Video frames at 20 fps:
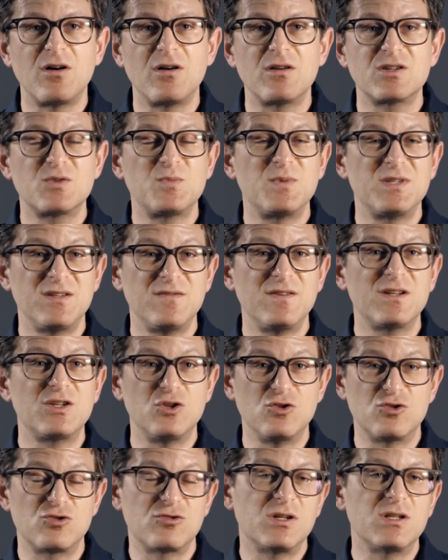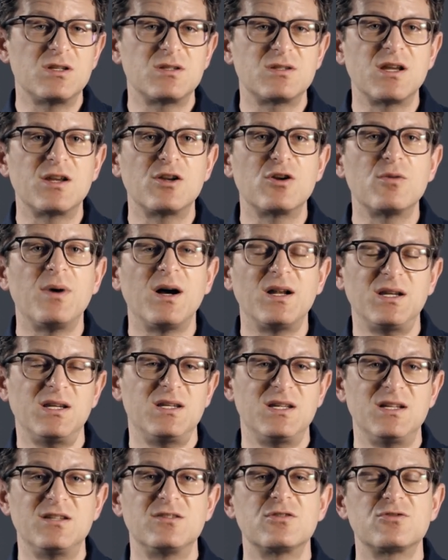are specific nutrients that your body
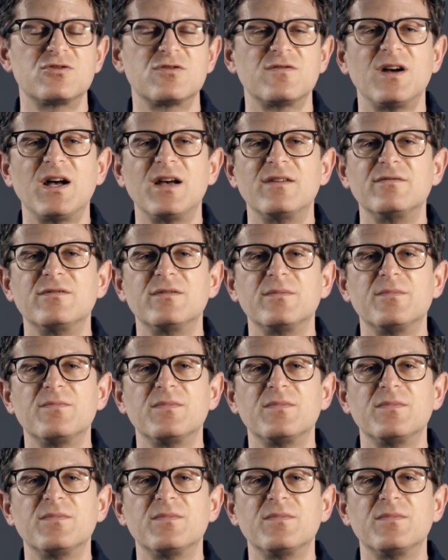needs to survive.